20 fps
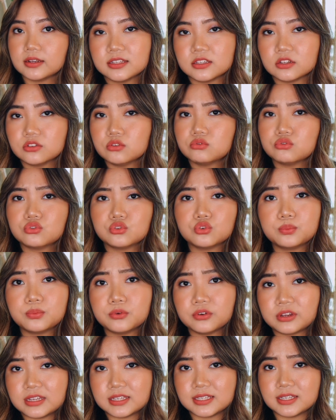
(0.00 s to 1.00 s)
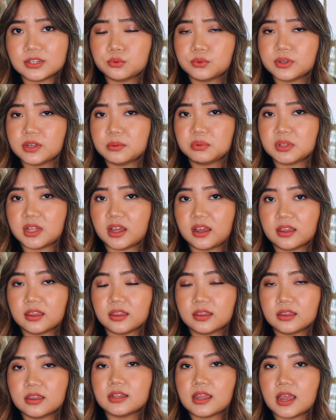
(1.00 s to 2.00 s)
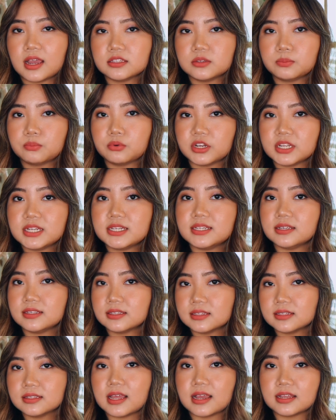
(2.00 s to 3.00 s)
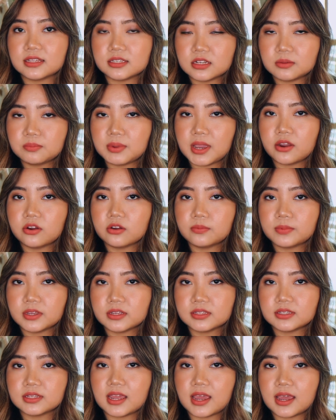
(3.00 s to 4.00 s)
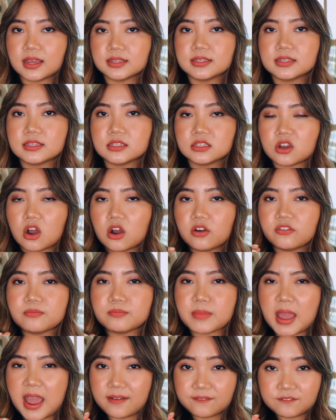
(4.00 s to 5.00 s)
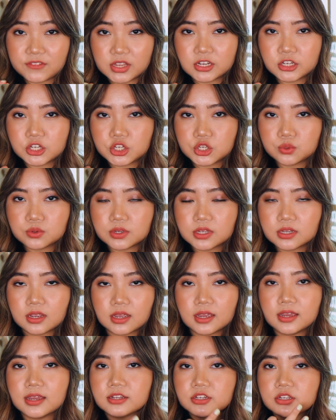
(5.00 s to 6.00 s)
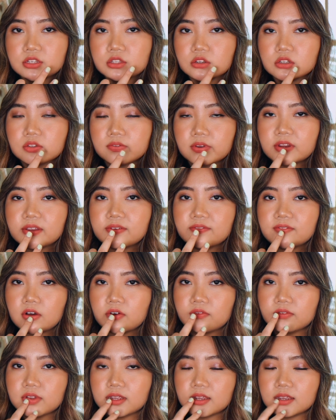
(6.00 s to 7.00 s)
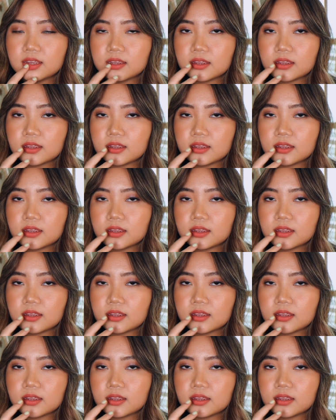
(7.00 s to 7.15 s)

It's also super easy to reapply. It has a pretty decent lasting power because it has a soft matte finish to it. It just looks very velvety